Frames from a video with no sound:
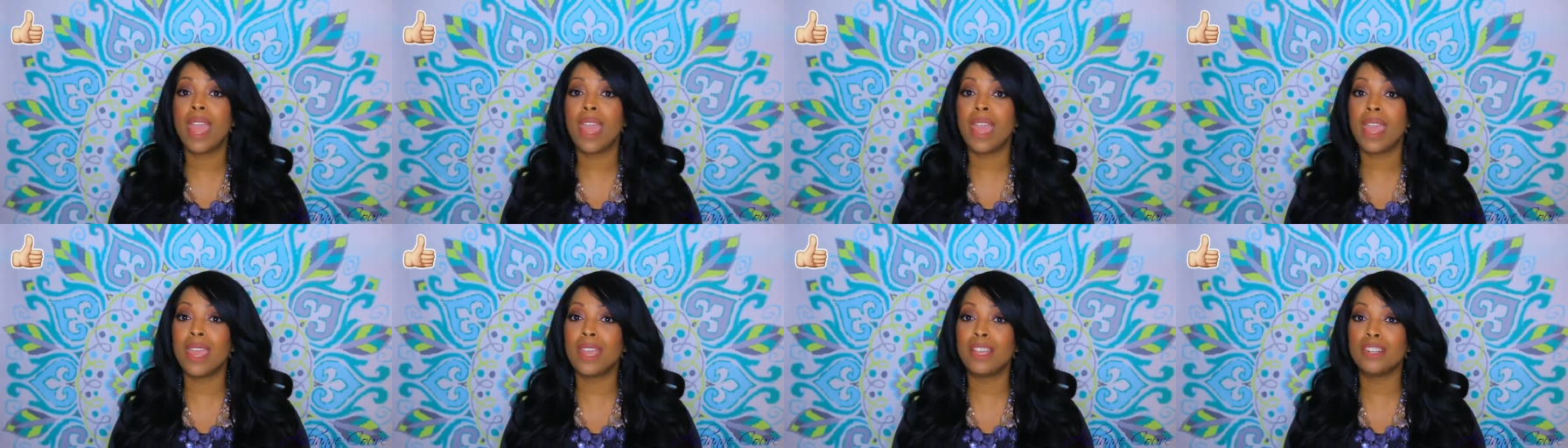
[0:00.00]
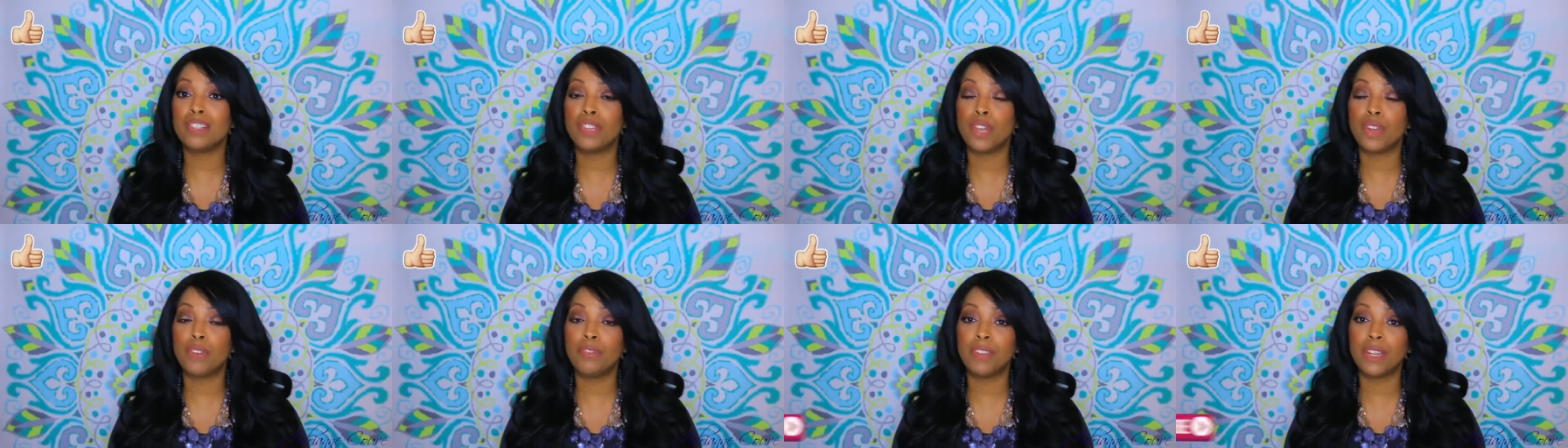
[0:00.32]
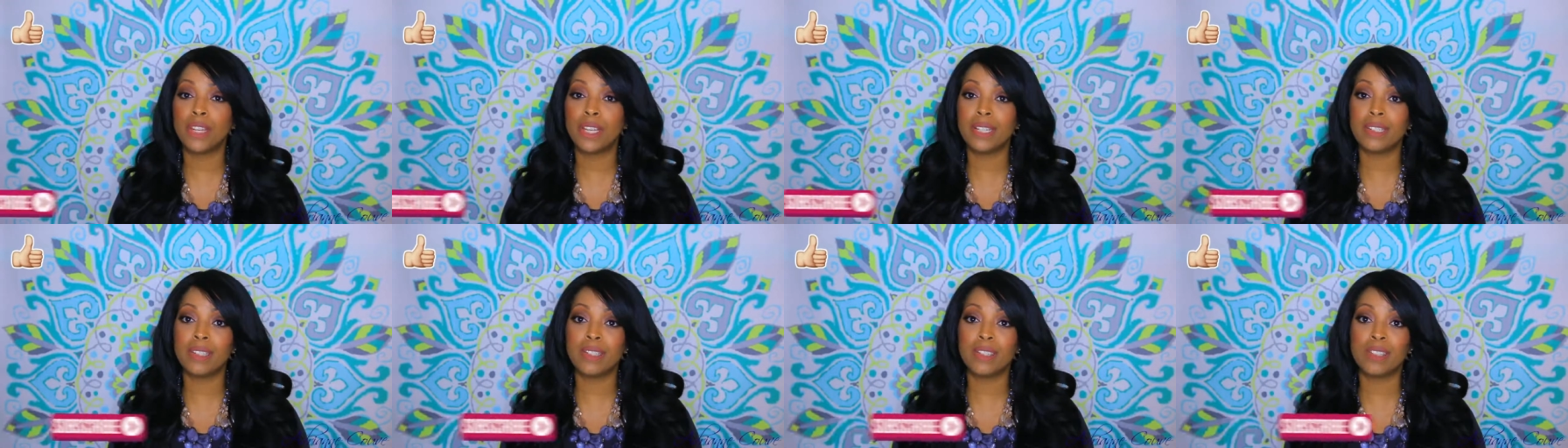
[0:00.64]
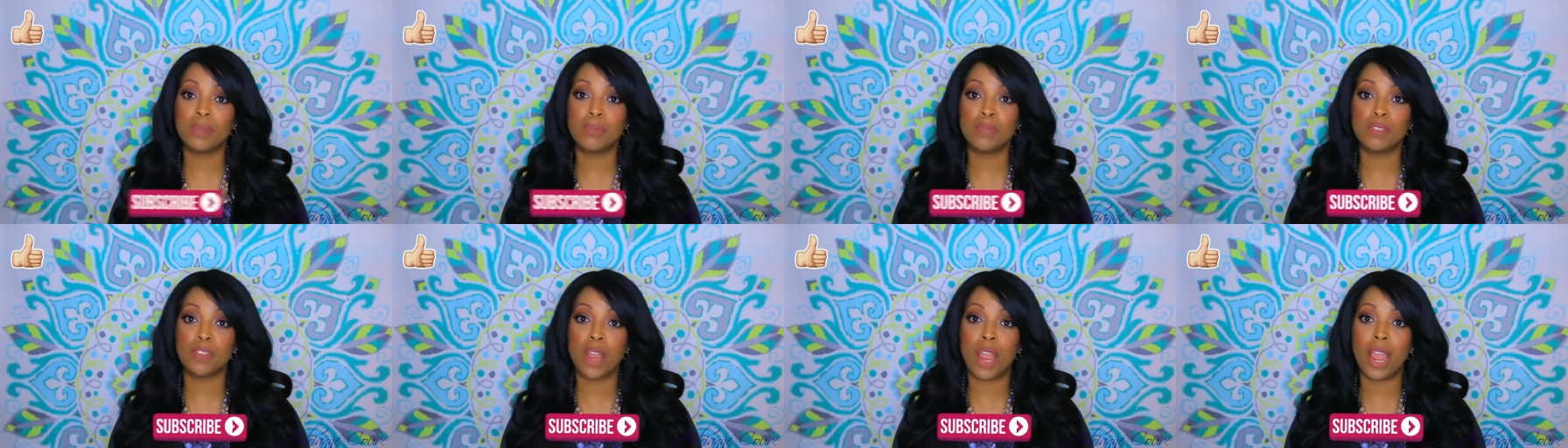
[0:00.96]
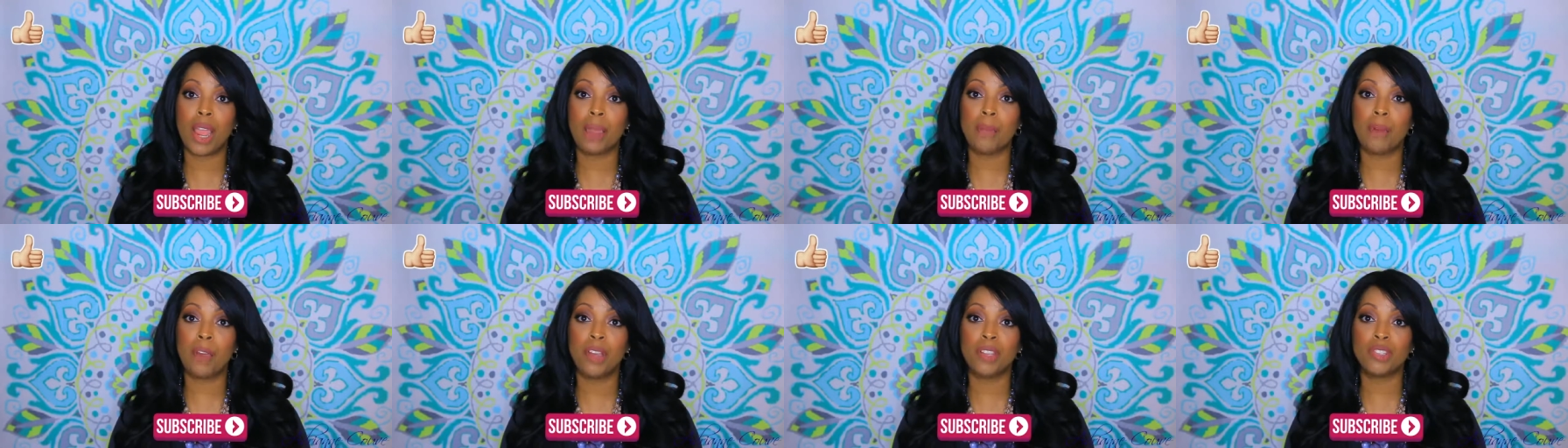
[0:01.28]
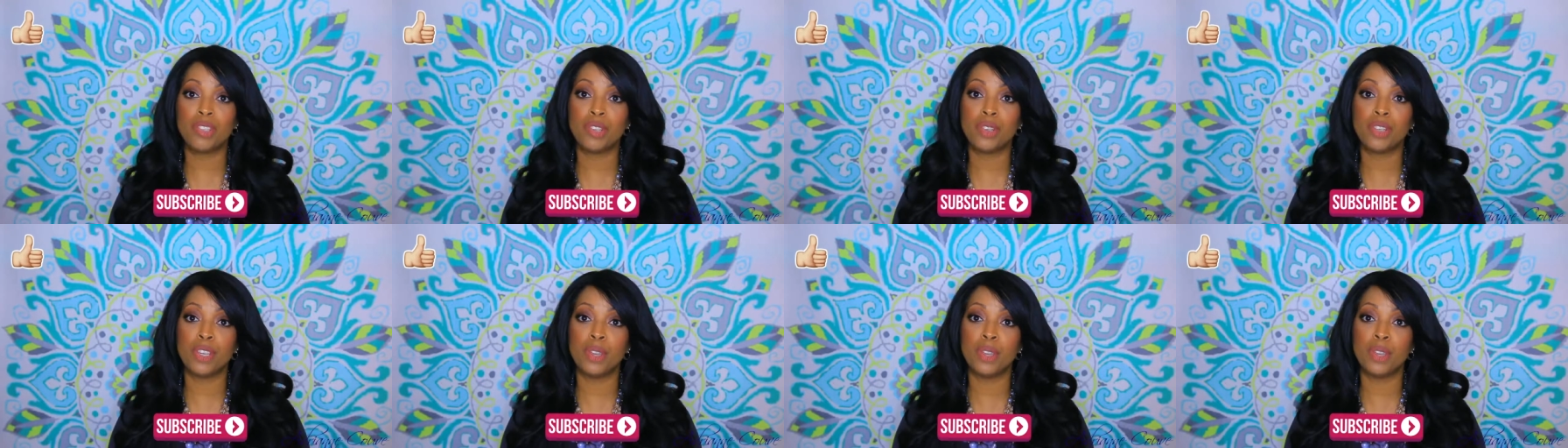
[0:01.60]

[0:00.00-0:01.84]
And don't forget to subscribe. Also,